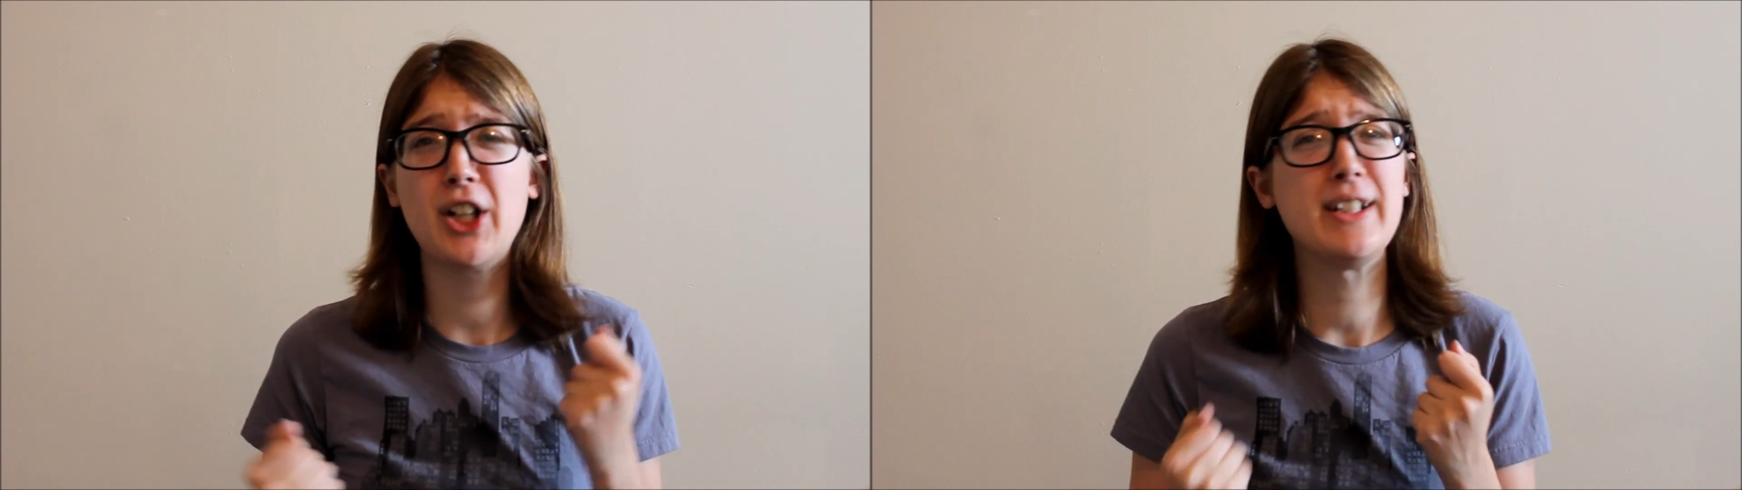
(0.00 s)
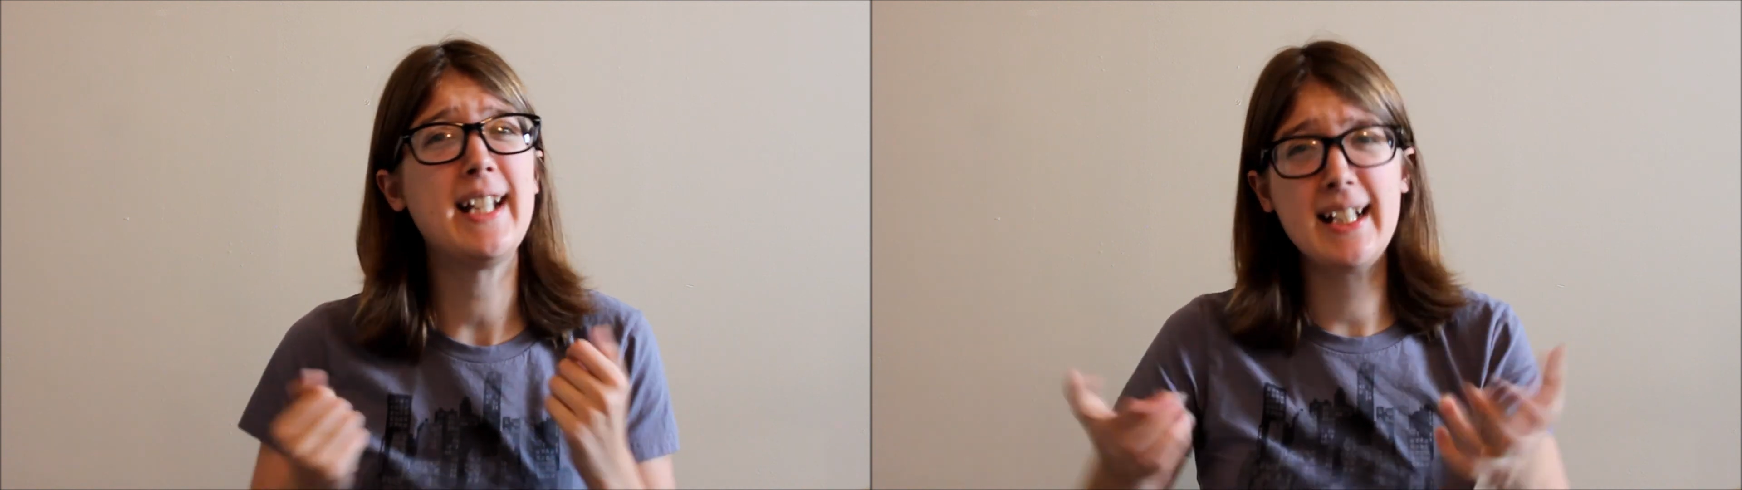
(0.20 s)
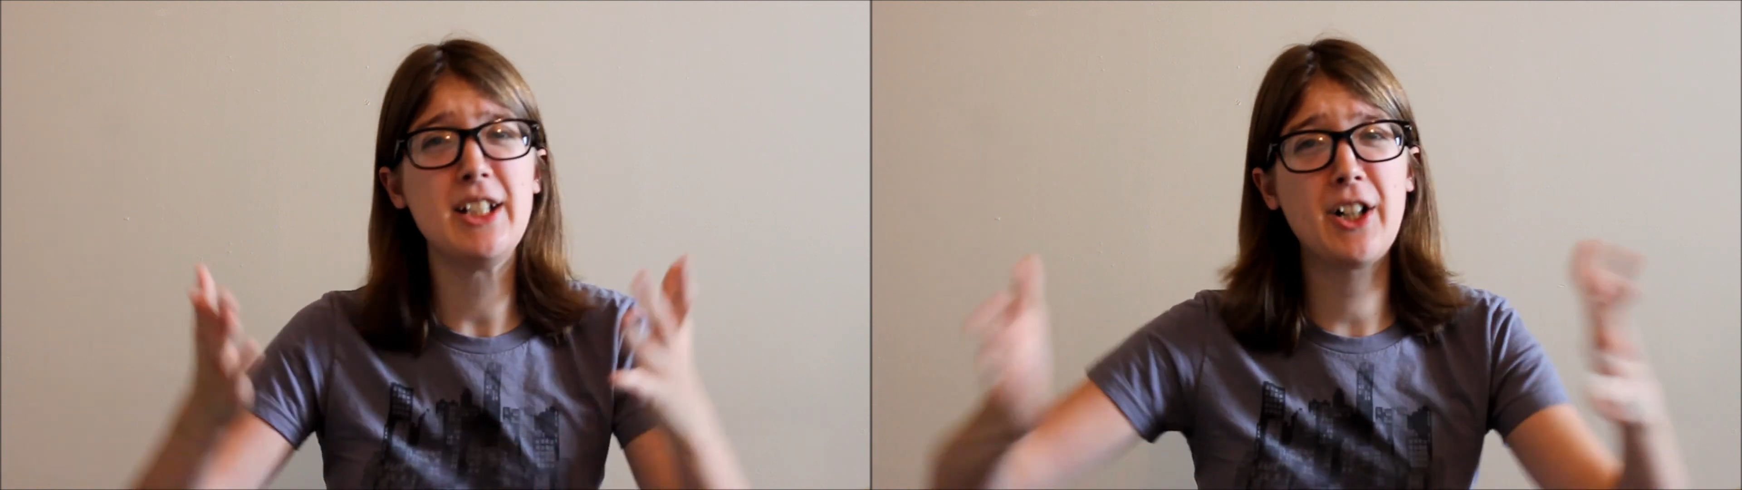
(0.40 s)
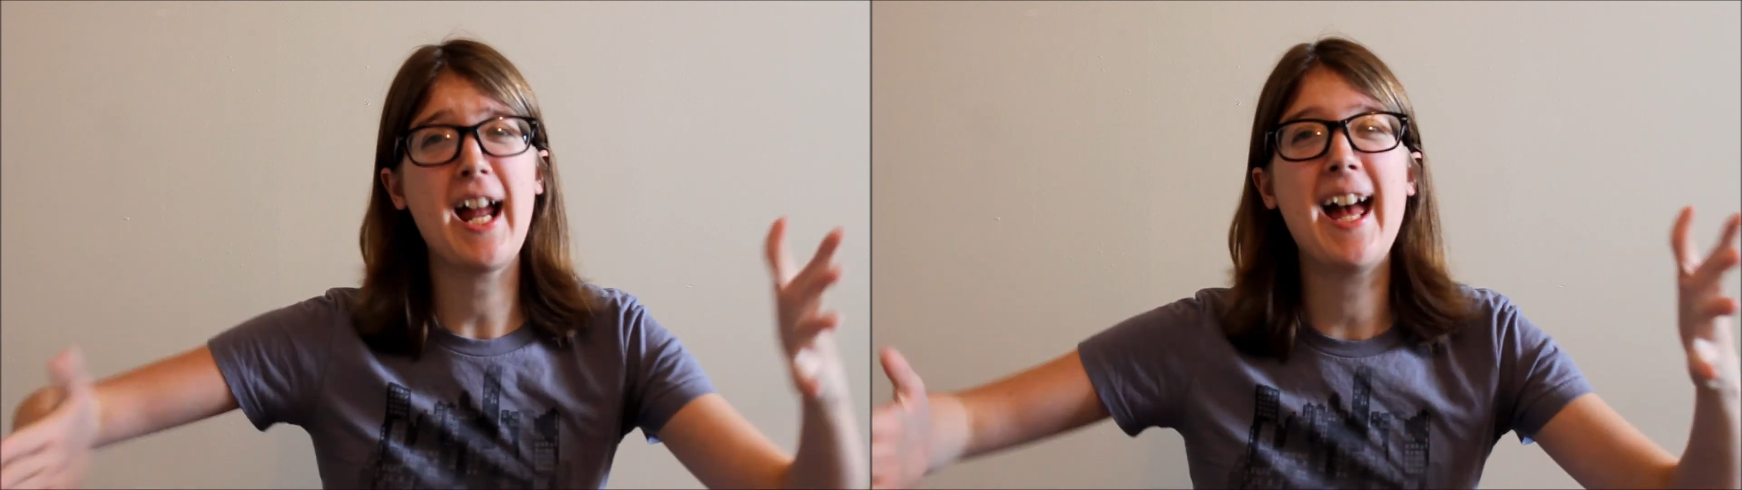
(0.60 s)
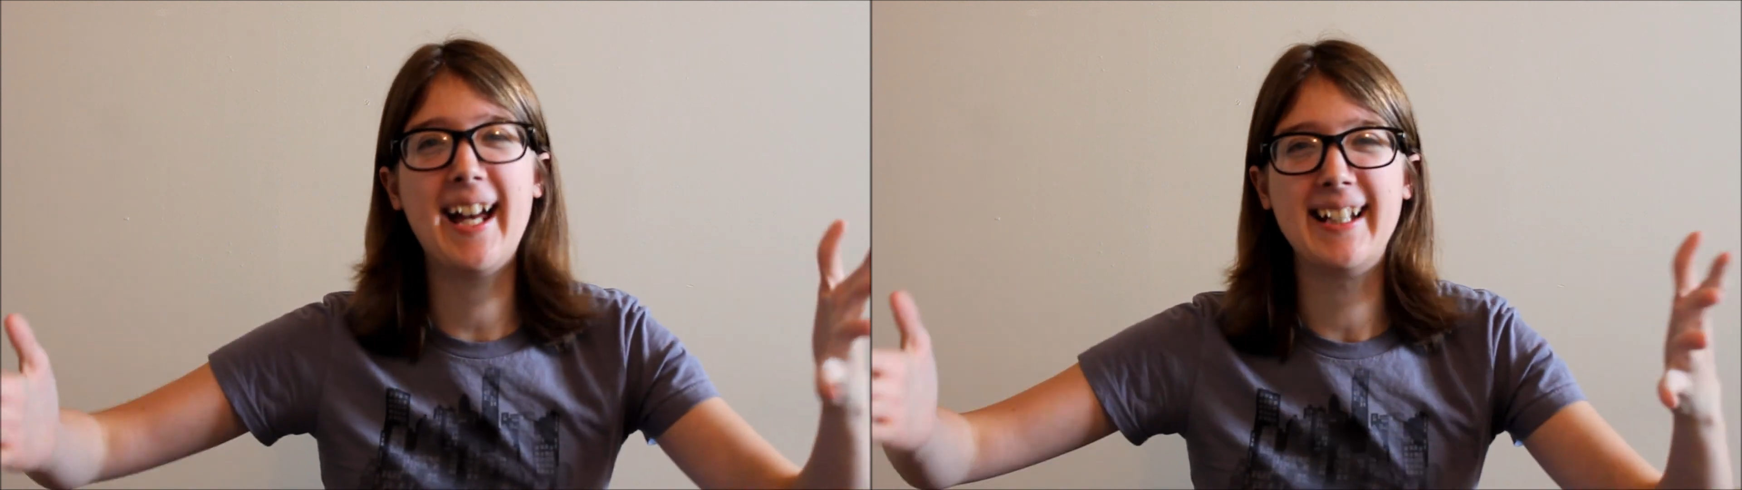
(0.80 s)
is in your
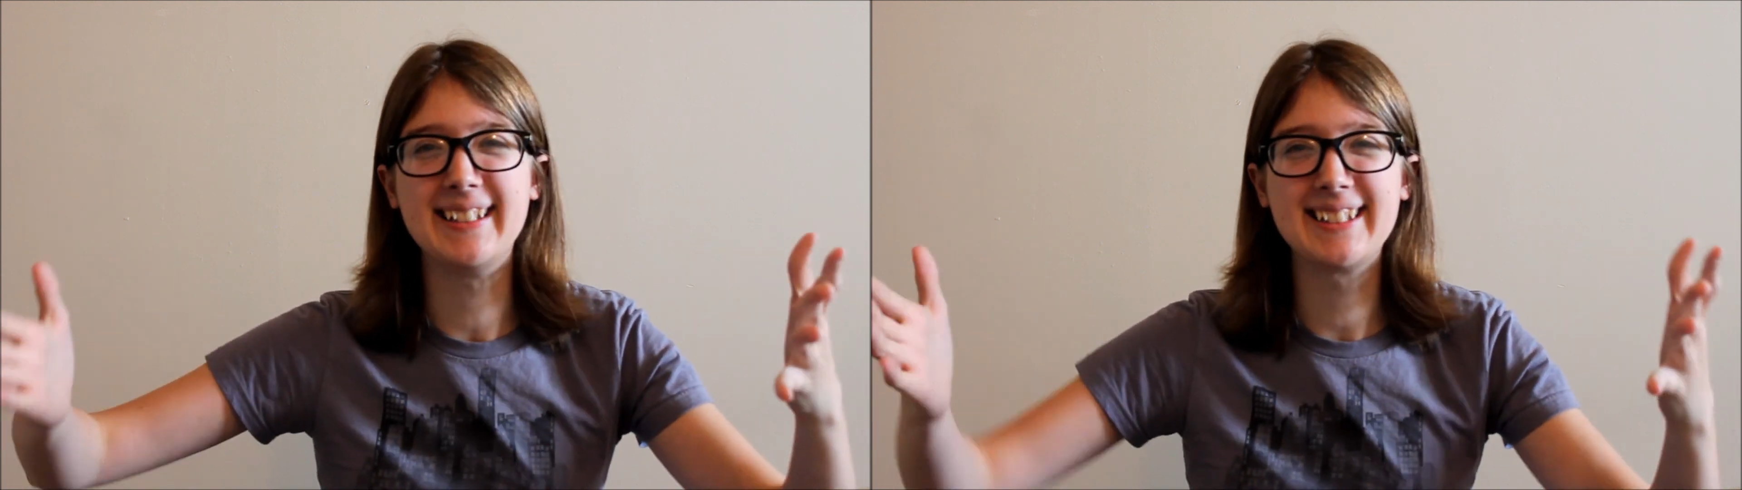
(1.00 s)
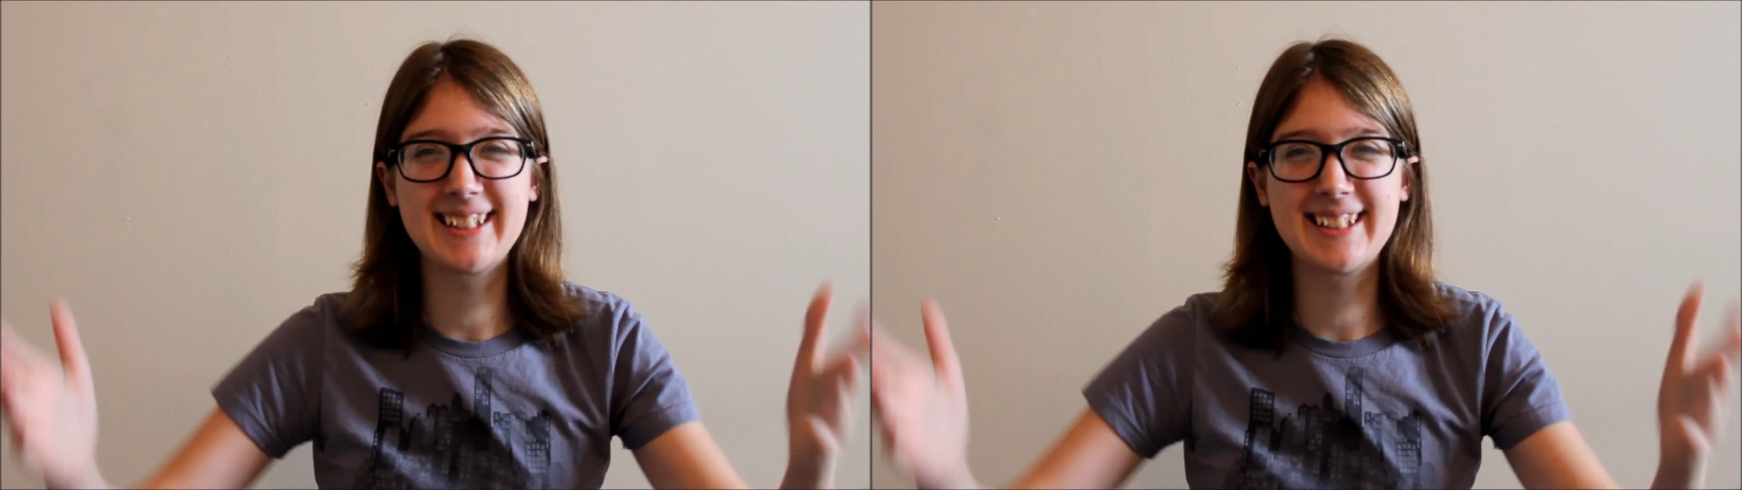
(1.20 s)
hands.